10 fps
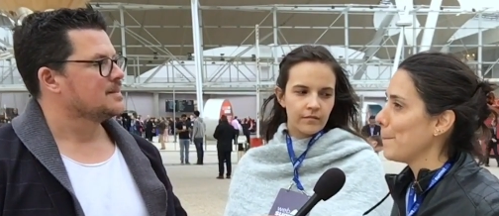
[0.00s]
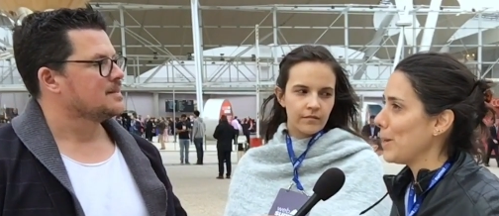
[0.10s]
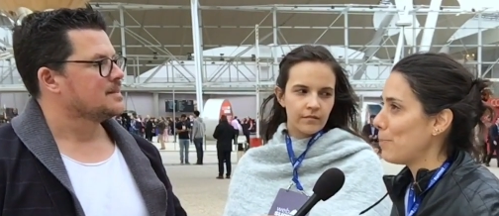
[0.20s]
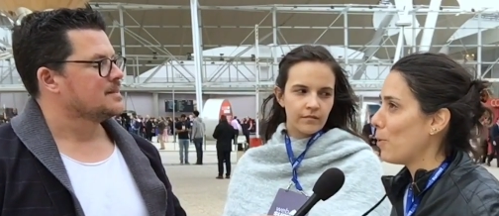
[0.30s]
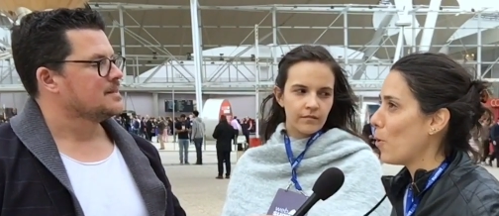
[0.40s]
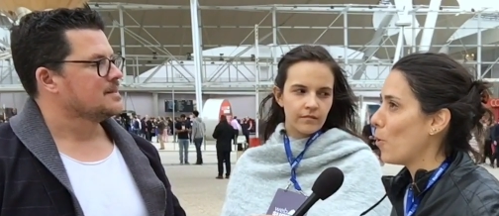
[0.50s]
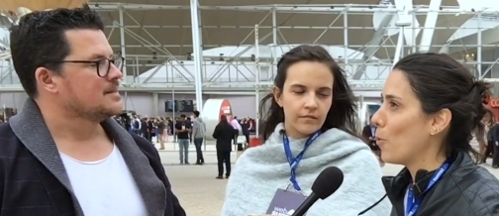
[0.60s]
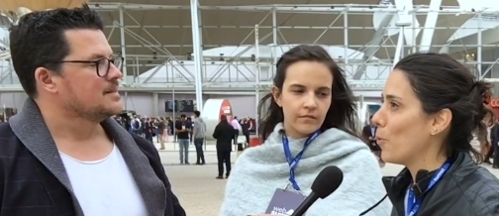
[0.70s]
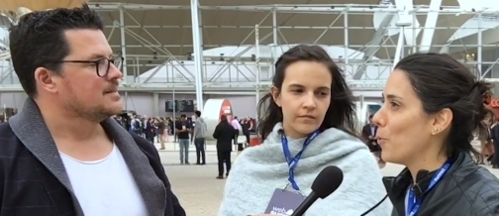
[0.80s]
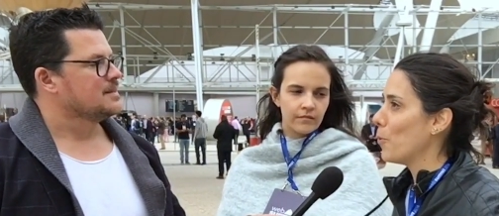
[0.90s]
Speaker 1: people
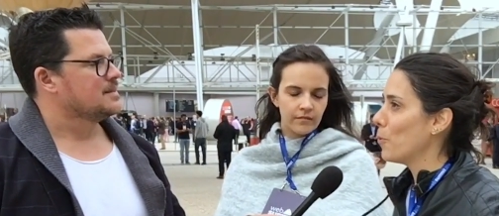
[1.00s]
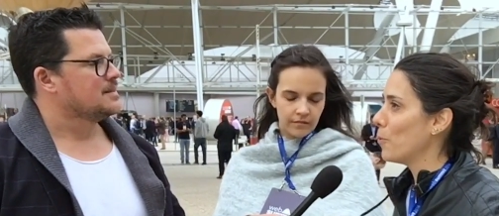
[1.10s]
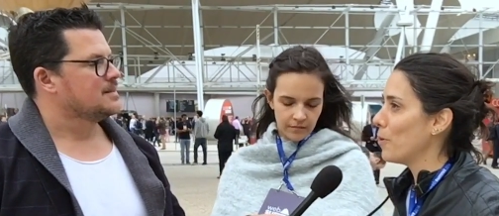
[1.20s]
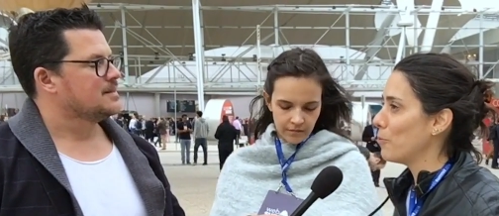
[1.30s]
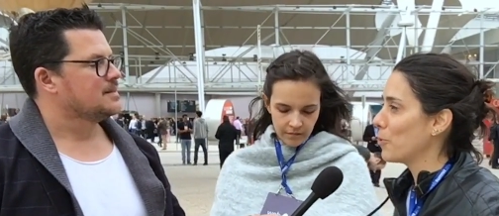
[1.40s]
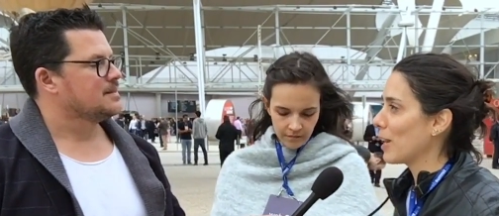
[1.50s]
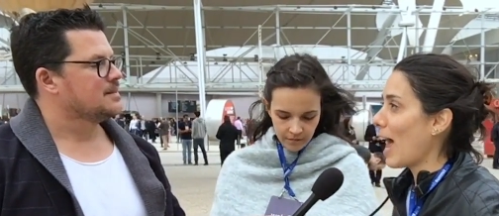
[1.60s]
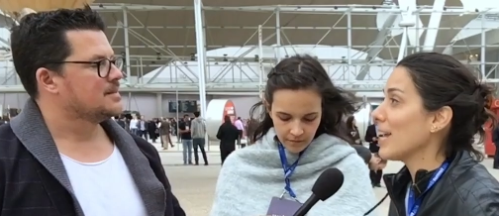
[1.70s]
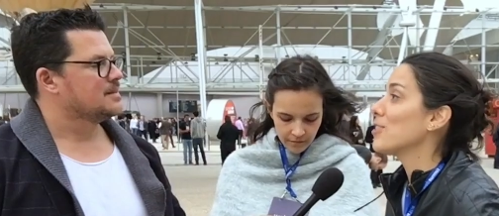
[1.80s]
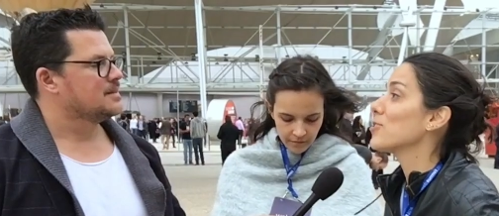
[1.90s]
who would
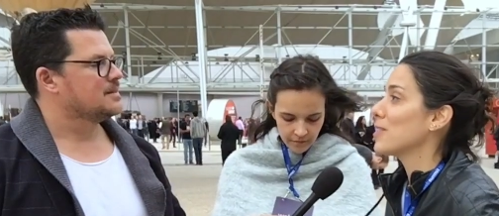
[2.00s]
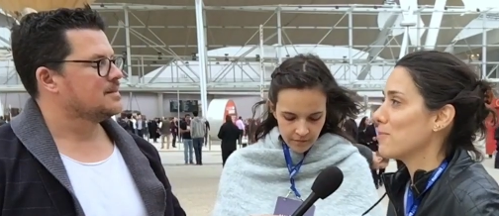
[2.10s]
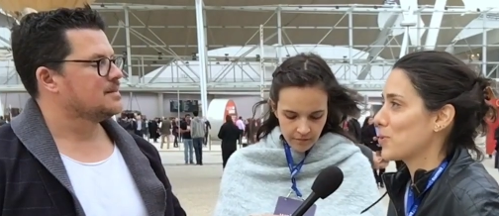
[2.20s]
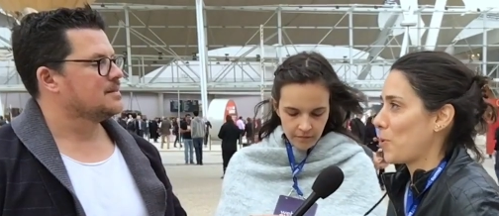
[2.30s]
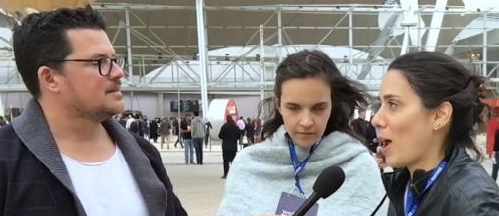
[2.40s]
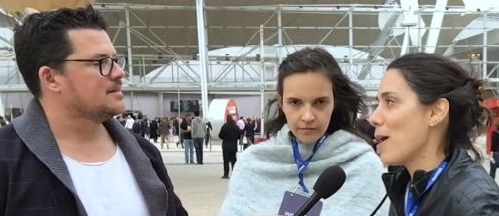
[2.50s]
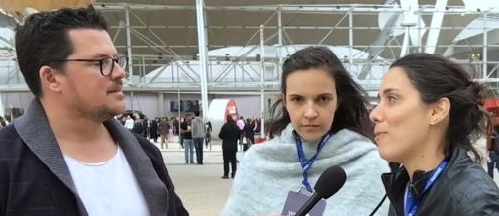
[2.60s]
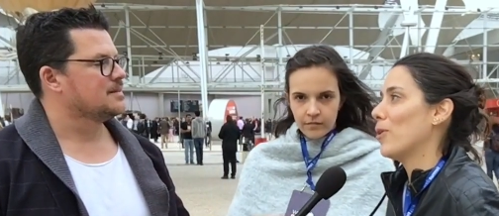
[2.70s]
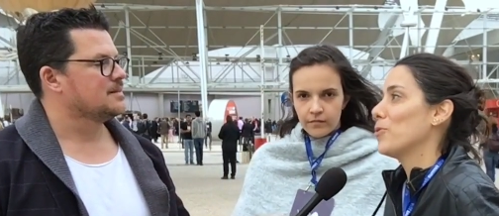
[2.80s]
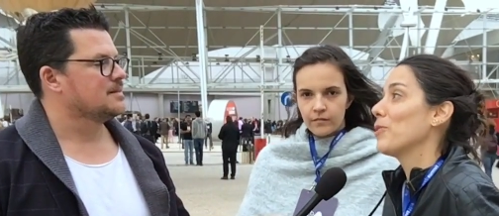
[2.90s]
like to subscribe
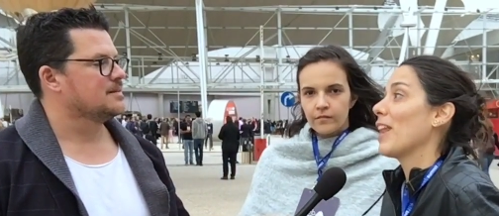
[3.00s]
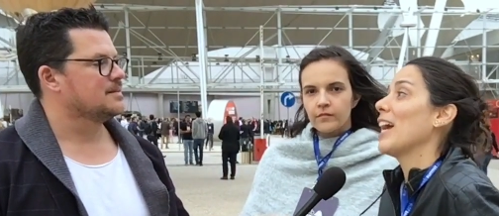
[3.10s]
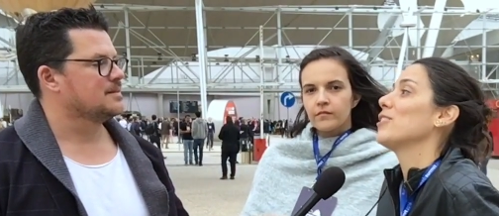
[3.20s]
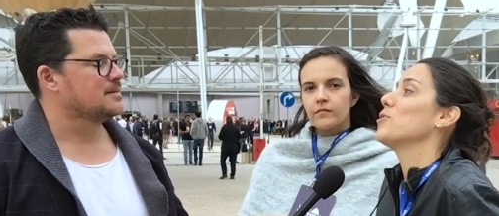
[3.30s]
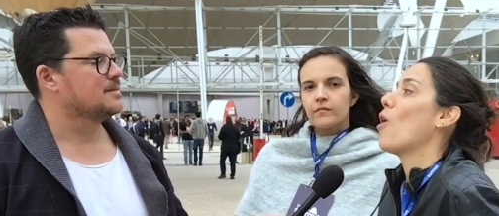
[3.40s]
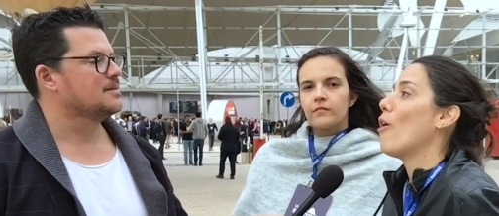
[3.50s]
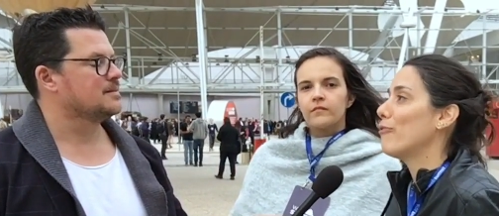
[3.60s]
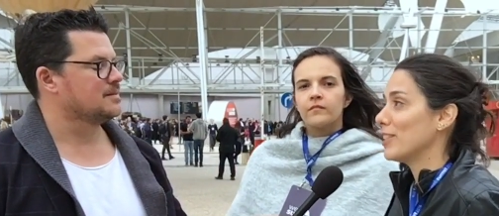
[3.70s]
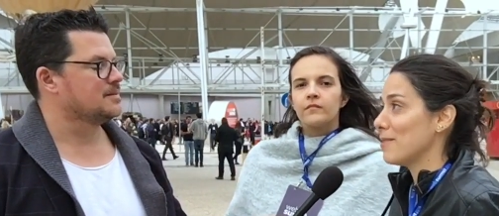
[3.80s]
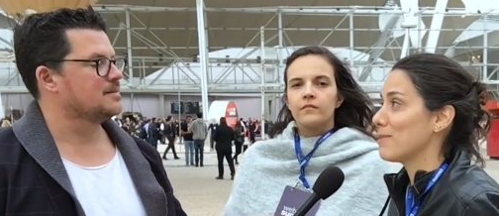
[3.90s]
or who would like to
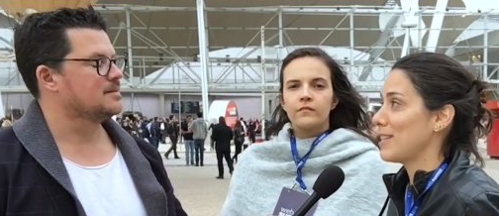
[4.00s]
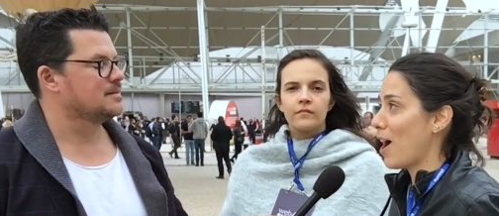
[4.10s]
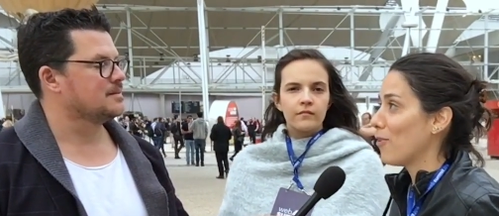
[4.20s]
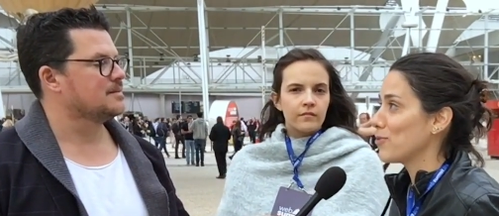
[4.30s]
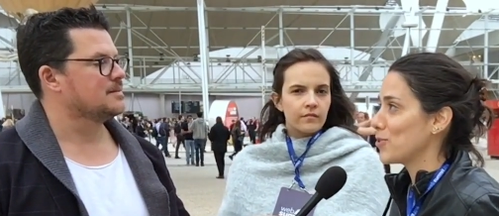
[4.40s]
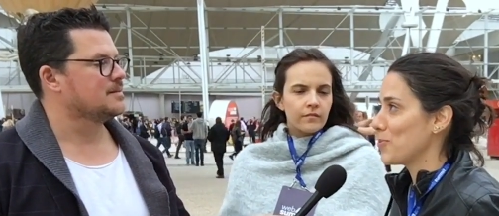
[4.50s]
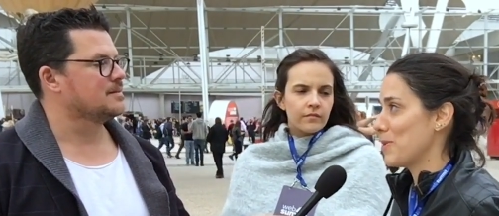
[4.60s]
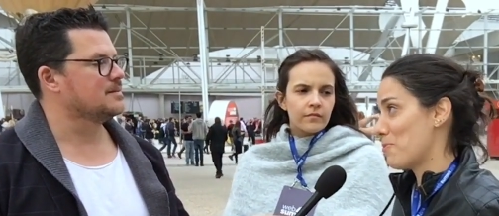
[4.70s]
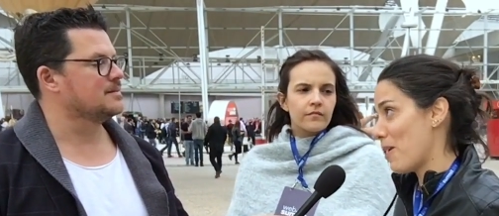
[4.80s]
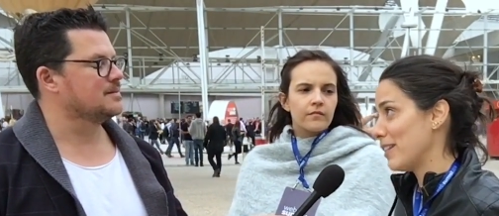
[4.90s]
offer themselves to
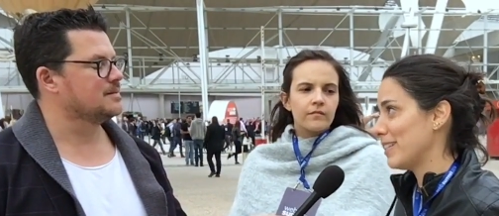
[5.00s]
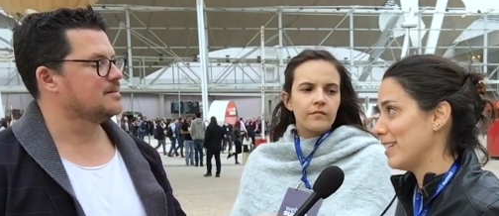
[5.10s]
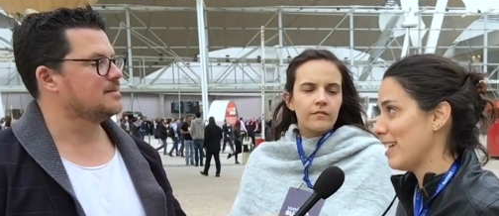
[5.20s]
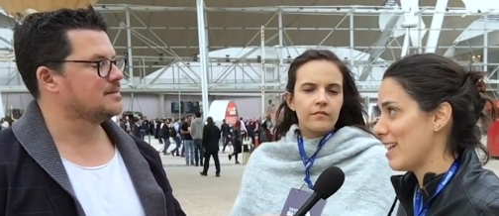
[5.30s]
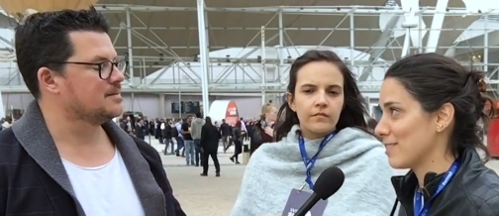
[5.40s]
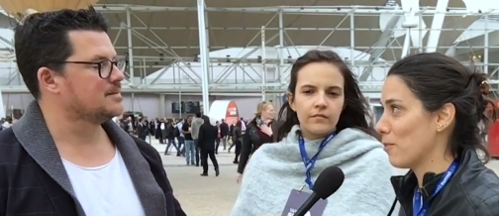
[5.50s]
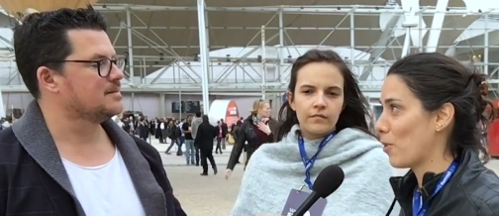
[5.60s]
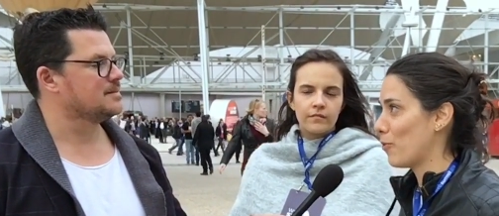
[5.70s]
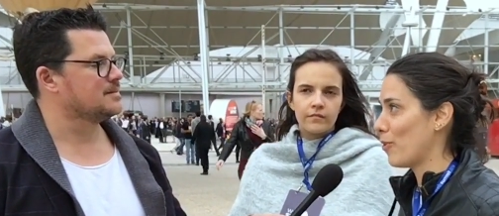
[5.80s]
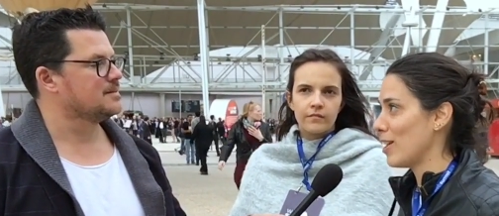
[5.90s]
be rented as
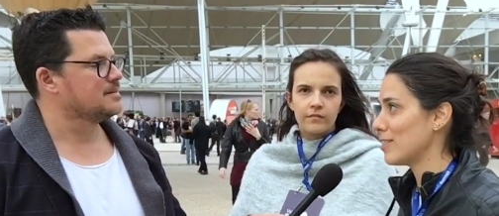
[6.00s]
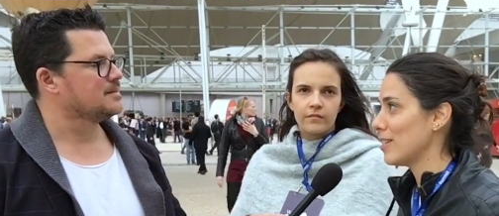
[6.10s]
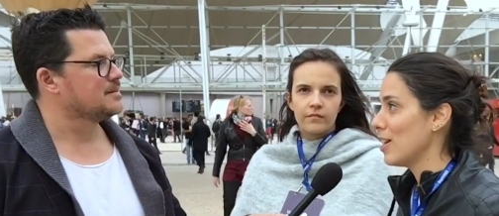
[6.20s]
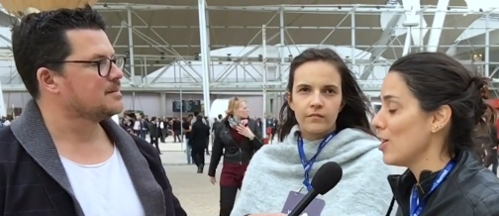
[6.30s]
local friends,